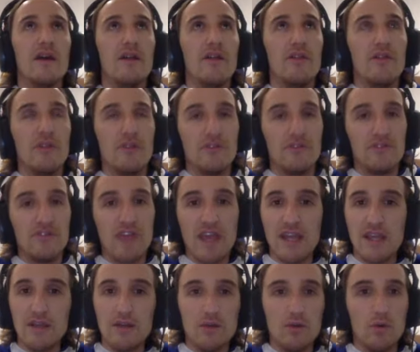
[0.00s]
The
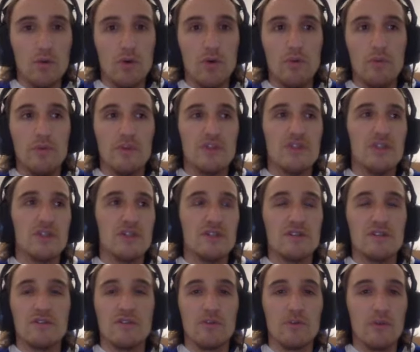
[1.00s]
second goal was just
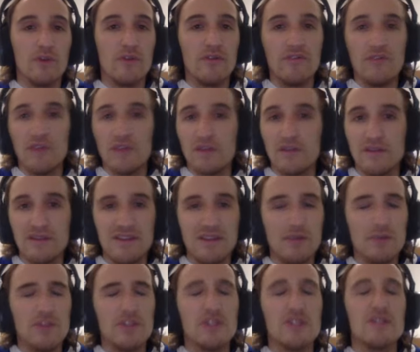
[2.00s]
a terrific, that
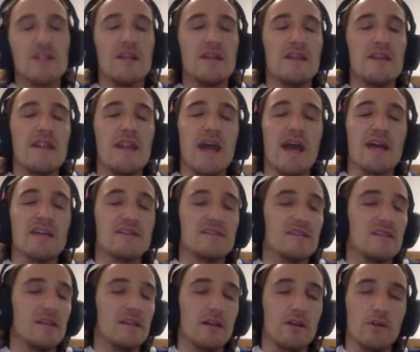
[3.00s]
was just a
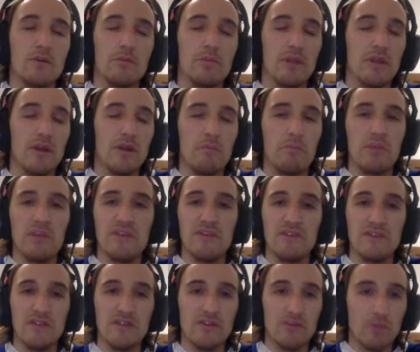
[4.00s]
nasty little bit of
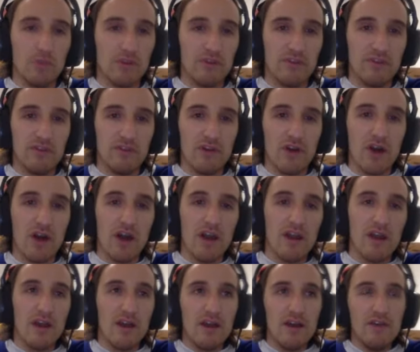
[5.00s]
business, was it not?
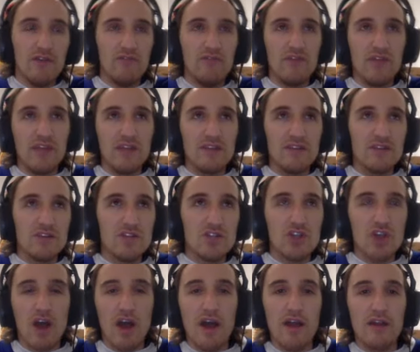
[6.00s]
Fake the
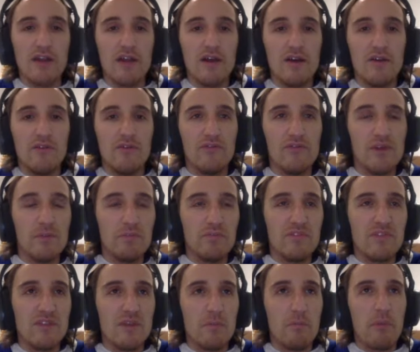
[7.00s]
shot, flip
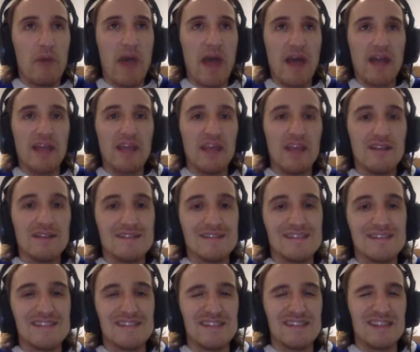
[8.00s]
to the backhand,
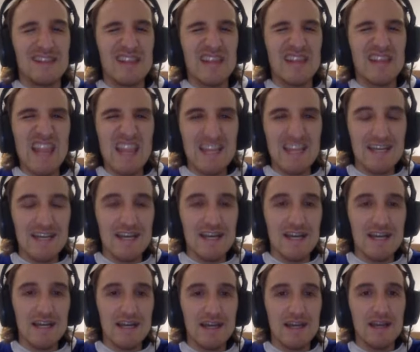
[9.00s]

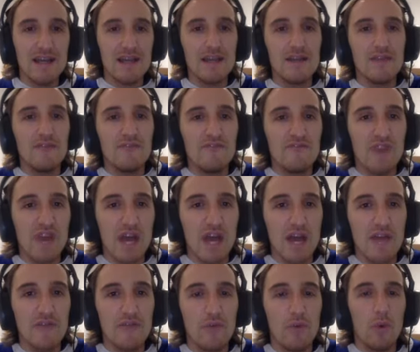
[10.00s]
slide at
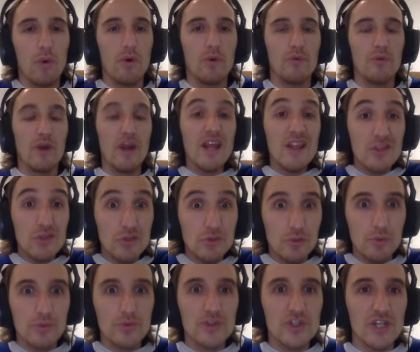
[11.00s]
5-hole right
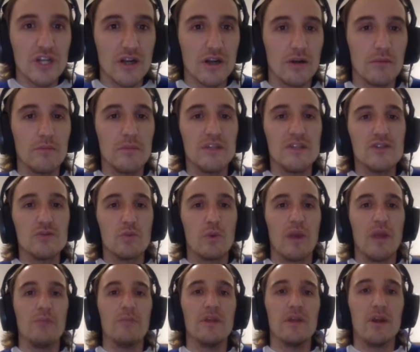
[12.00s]
through Jeremy
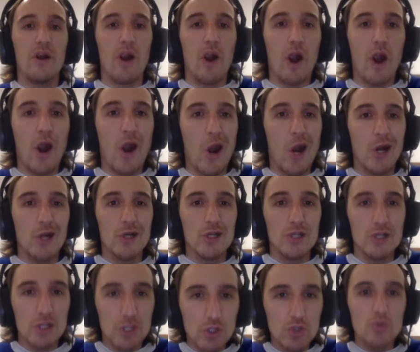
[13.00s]
Swayman. Are
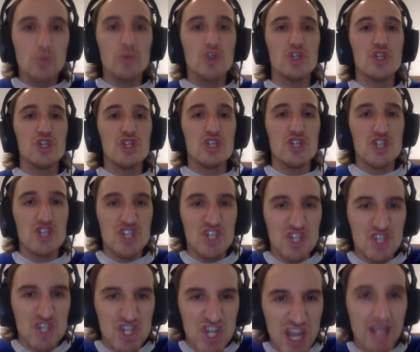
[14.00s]
you
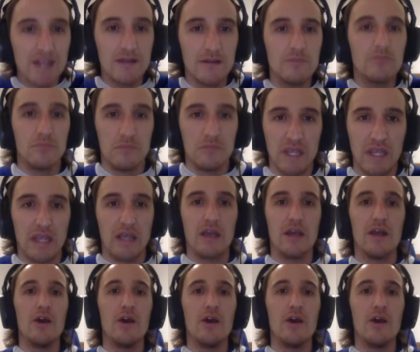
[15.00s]
shitting me?